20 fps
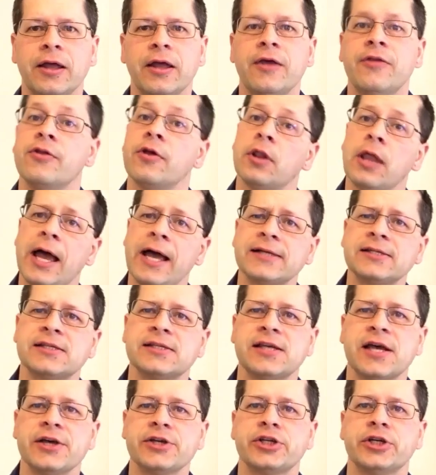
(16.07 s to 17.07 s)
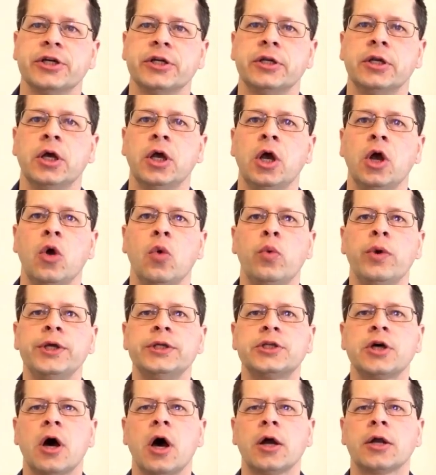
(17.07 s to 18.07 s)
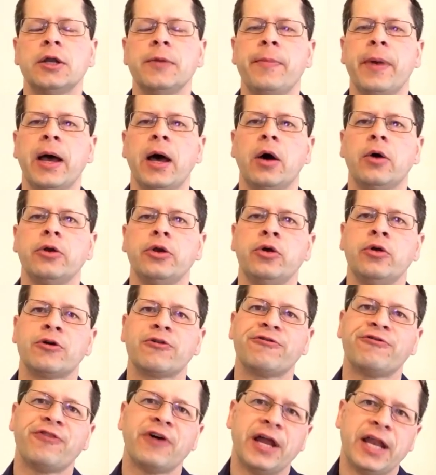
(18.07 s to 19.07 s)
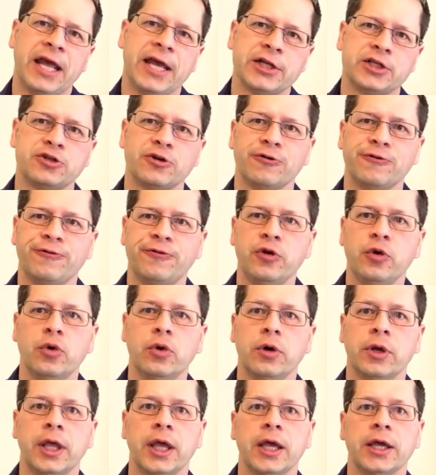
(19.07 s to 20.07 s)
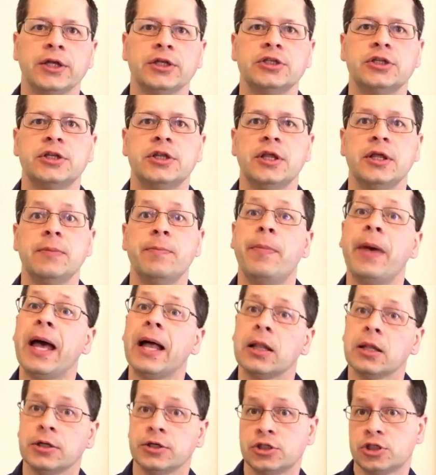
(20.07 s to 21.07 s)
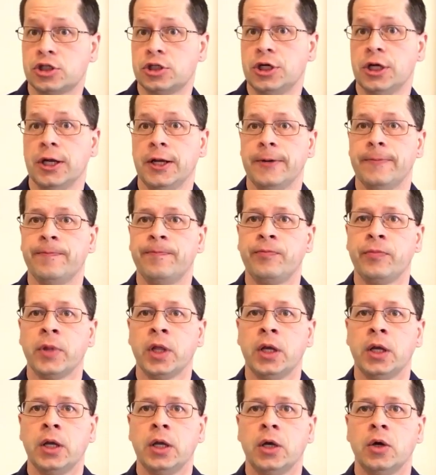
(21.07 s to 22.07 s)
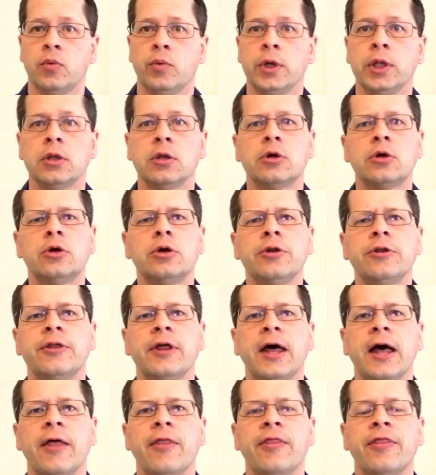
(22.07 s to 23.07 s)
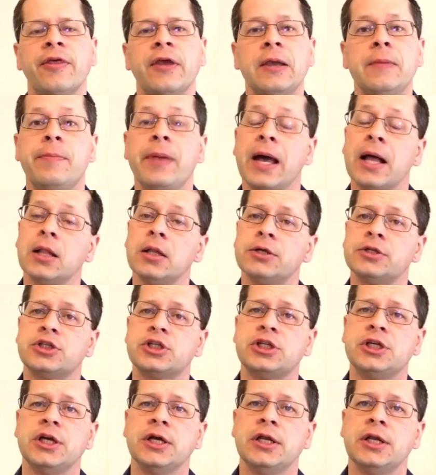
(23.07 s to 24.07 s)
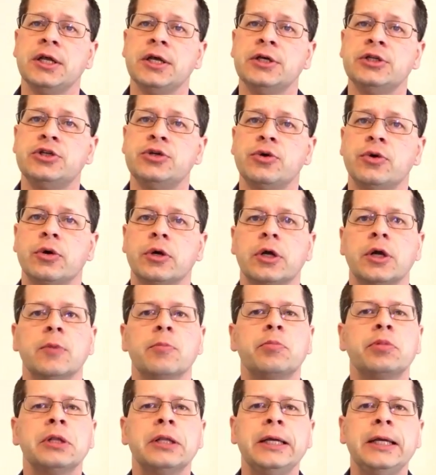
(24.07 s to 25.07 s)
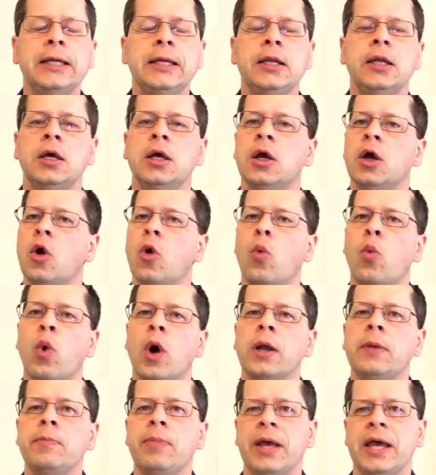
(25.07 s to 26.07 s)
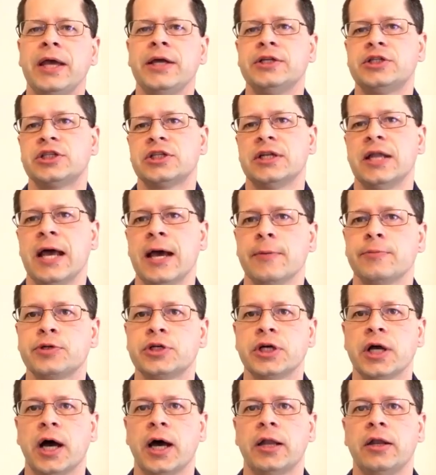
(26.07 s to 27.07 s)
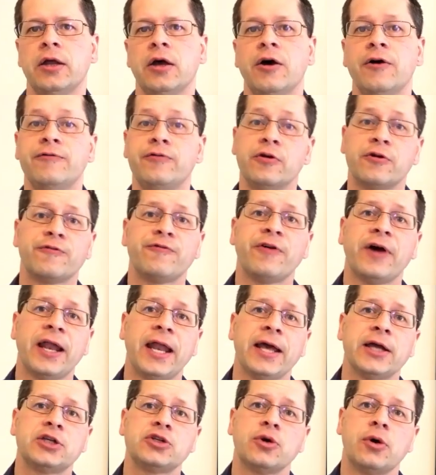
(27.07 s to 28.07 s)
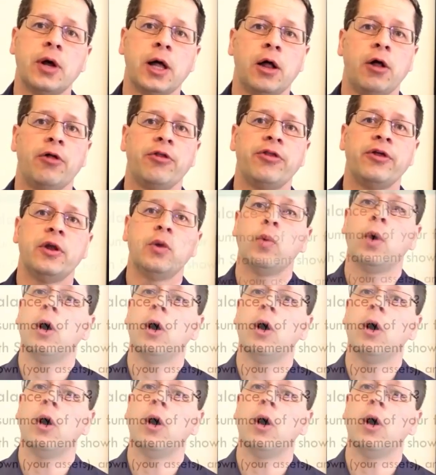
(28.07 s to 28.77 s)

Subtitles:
In the last session, we talked about your financial fuel gauge, the balance sheet. We learned that the balance sheet is your complete one-page snapshot of your financial health and